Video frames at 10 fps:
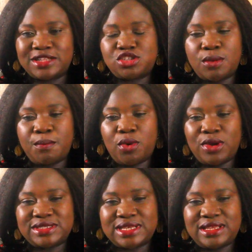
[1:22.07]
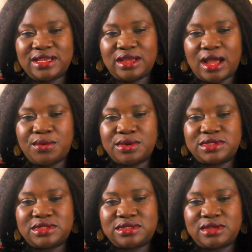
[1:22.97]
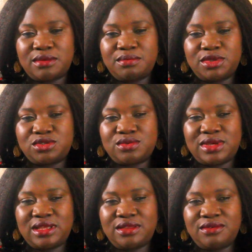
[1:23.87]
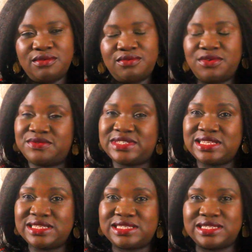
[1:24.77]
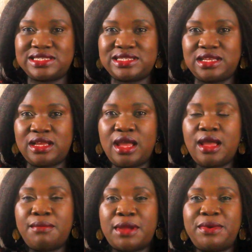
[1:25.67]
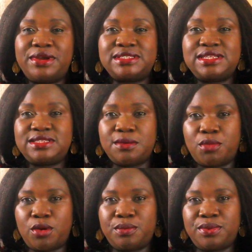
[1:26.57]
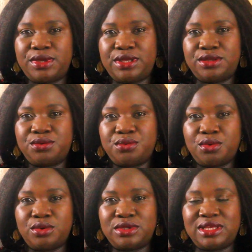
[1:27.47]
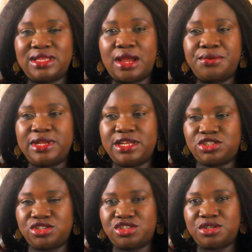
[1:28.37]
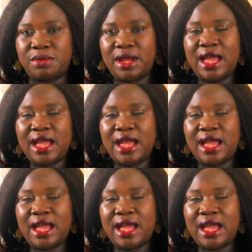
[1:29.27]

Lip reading: at some point, I think I was between 15, 16, my parents hit a bump in the road in their relationship.